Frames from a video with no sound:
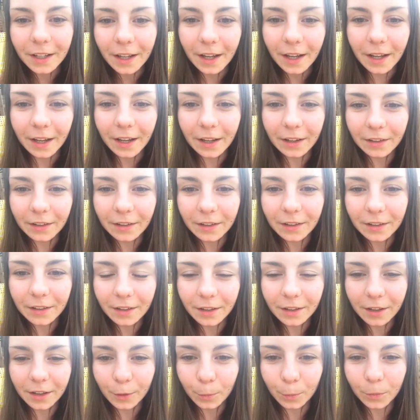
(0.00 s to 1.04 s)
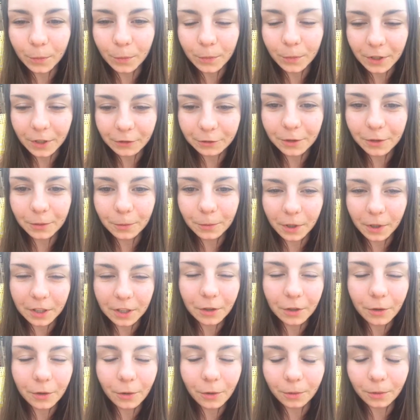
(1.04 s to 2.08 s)
and if you when
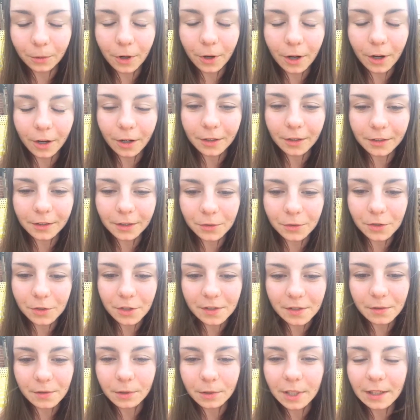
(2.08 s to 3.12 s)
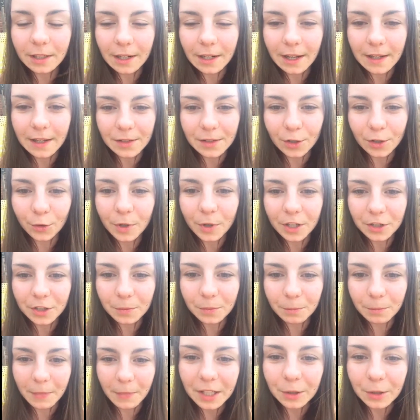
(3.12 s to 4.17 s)
you go raw, you just realize so much,
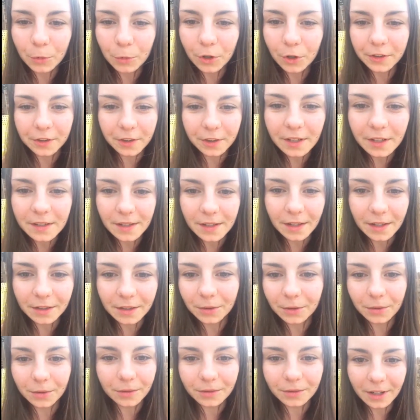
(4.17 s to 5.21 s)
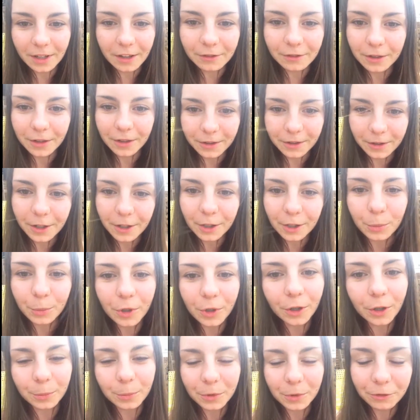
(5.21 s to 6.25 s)
many more things that you never thought
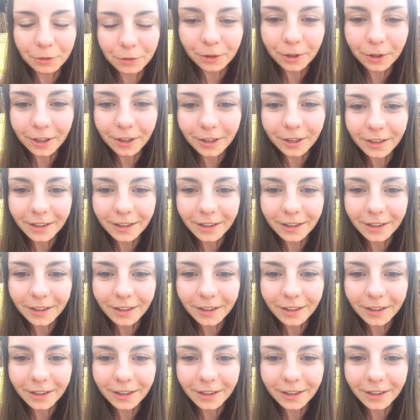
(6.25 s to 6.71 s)
about before.